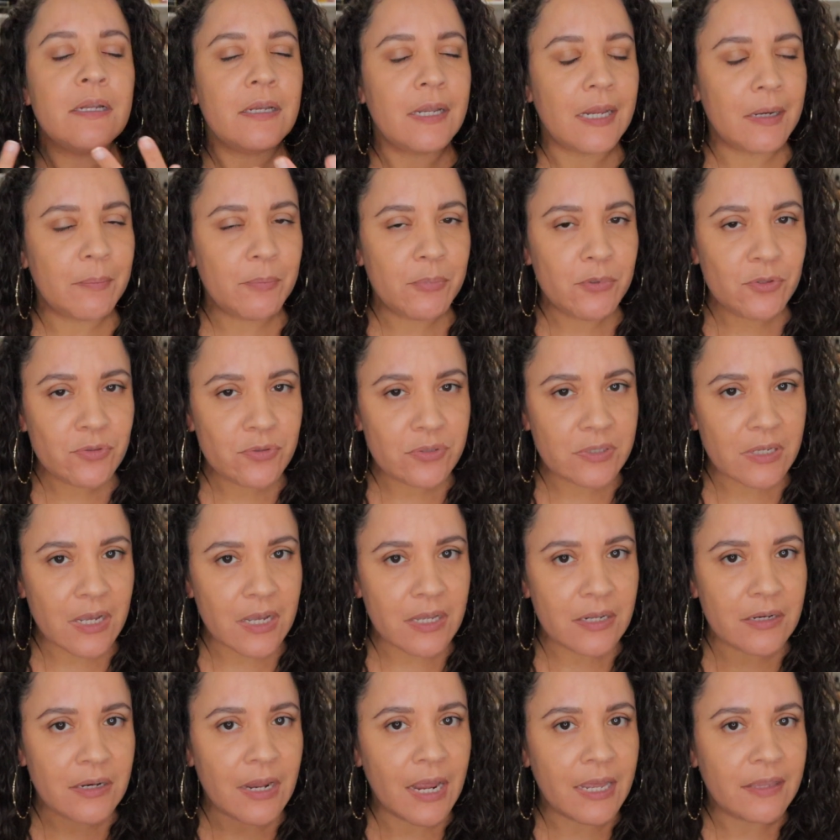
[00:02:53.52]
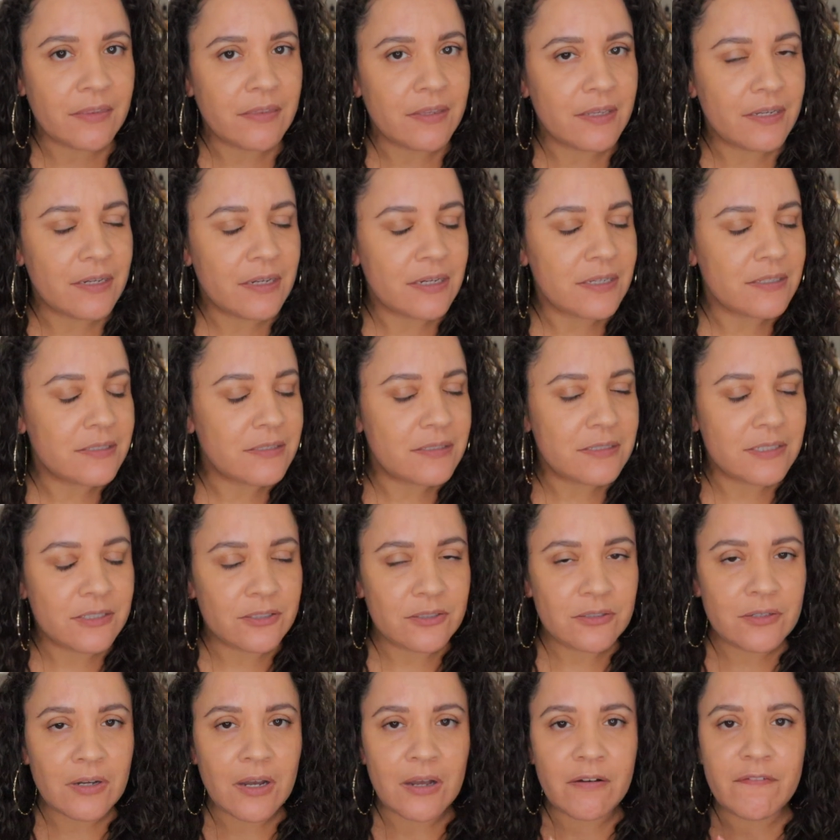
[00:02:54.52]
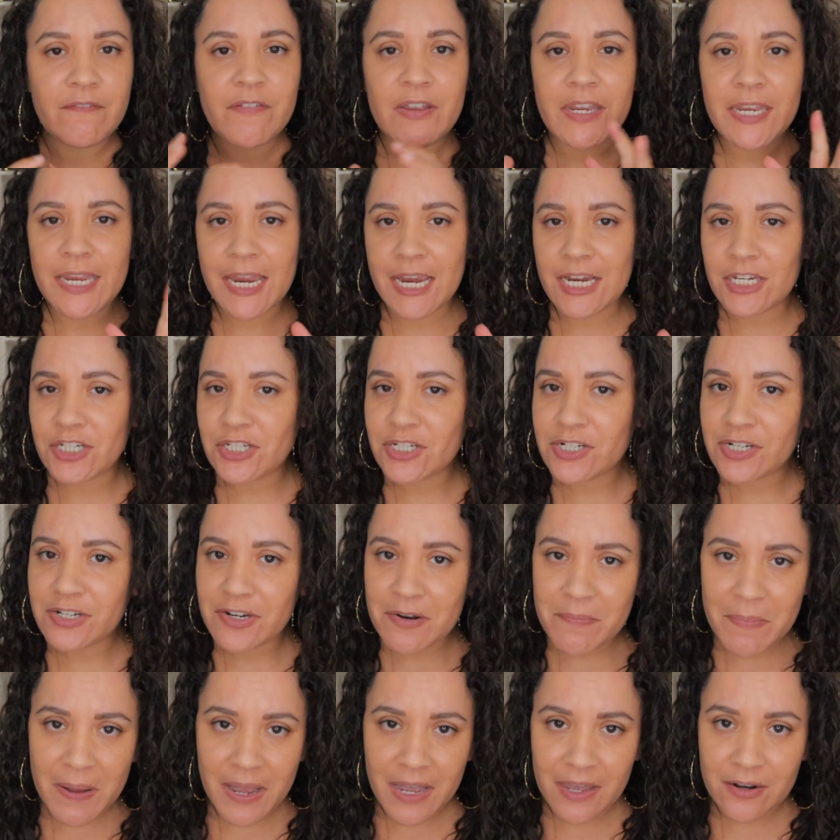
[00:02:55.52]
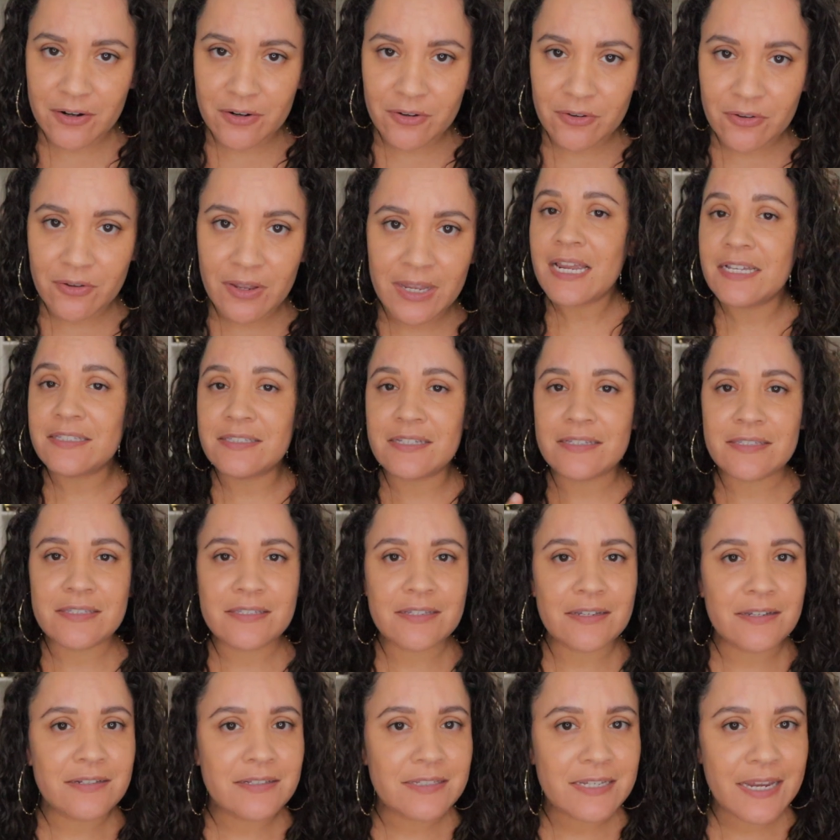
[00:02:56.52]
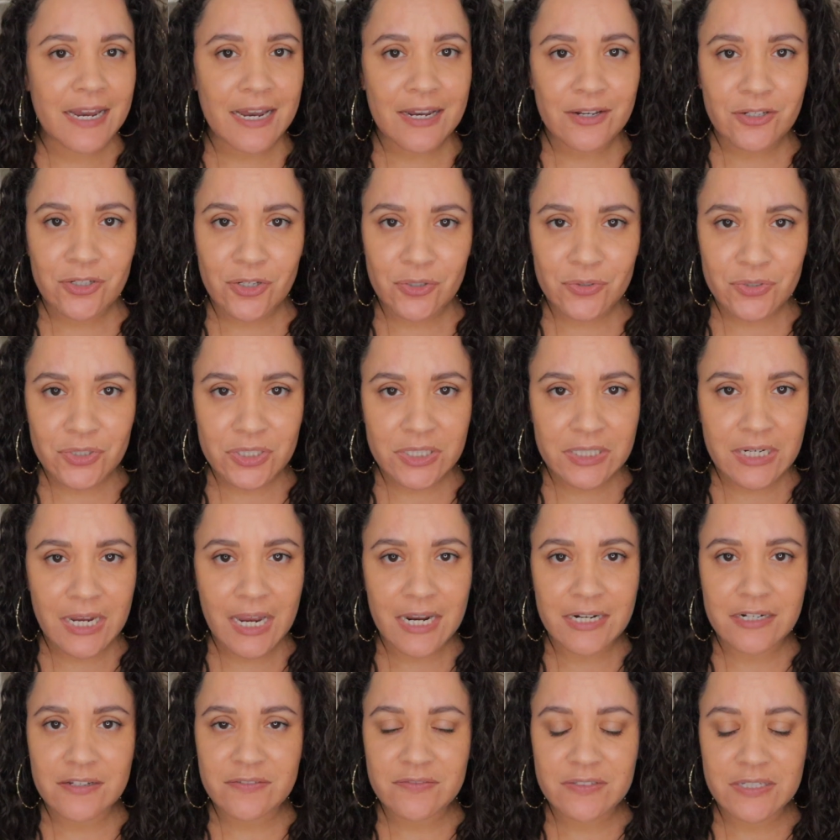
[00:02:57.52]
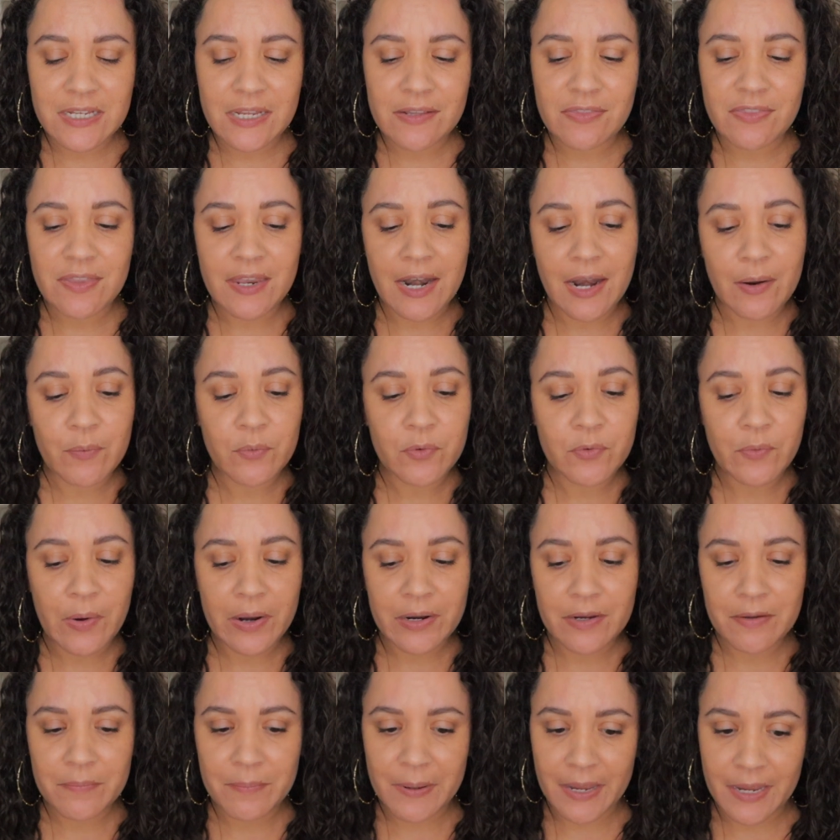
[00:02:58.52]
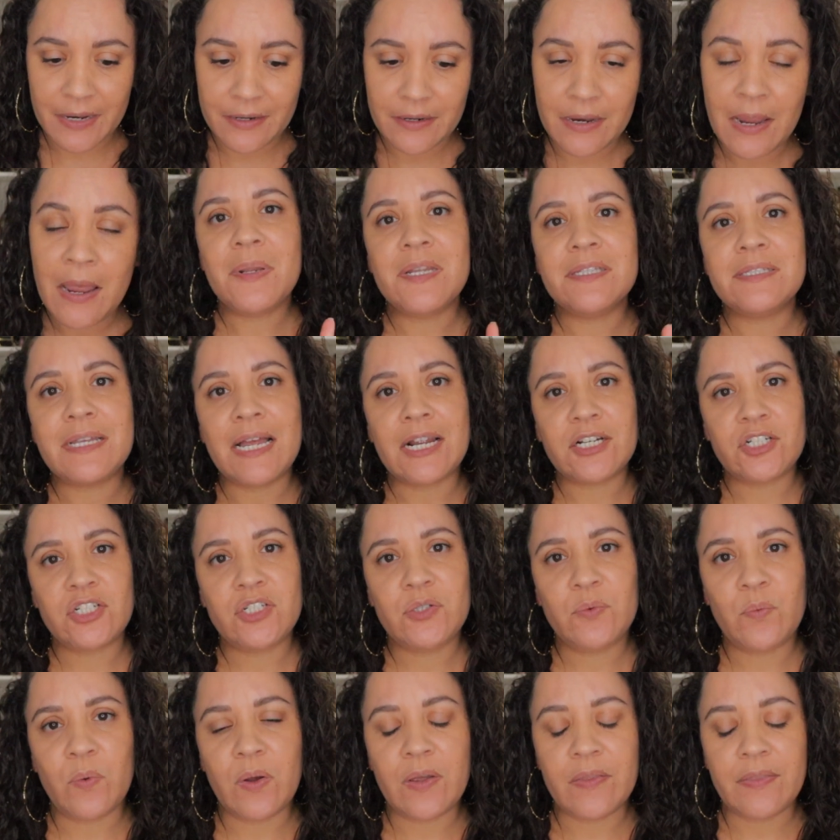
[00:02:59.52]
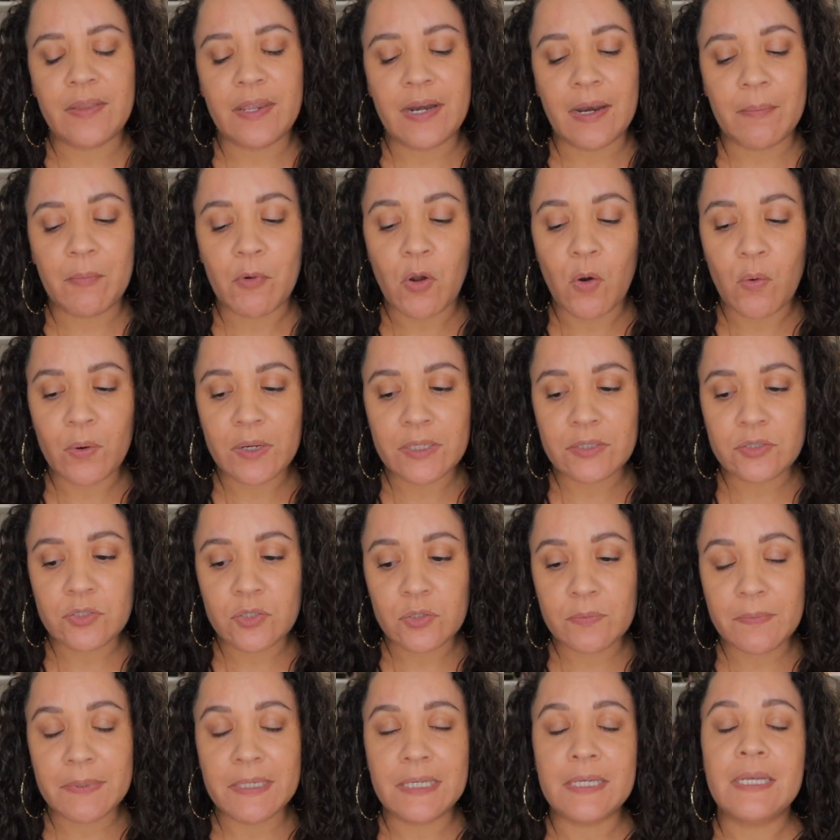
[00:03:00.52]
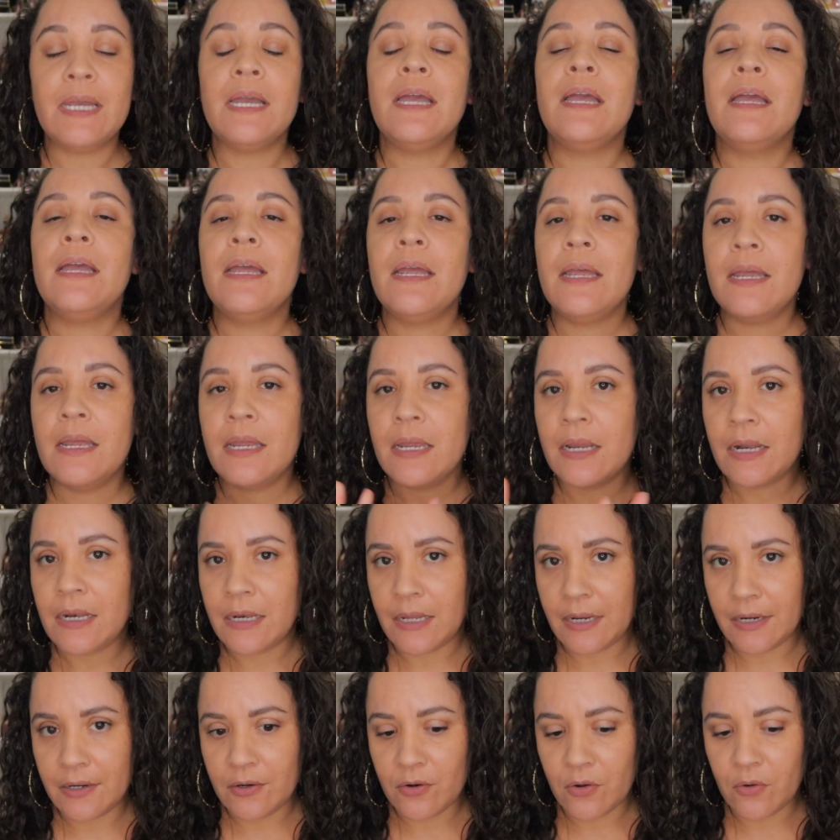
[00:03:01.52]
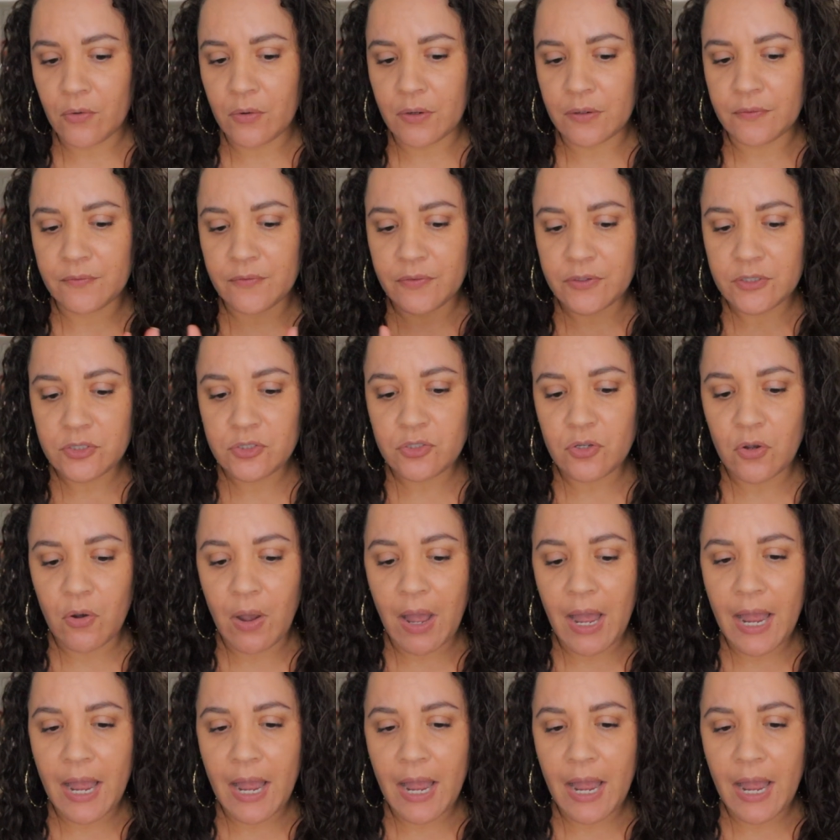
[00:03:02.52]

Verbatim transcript: light blue sun I think is still a vacation in a bottle. It's a suntan lotion kind of scent that I would recommend, but it's actually one that I'm going to be letting go of. So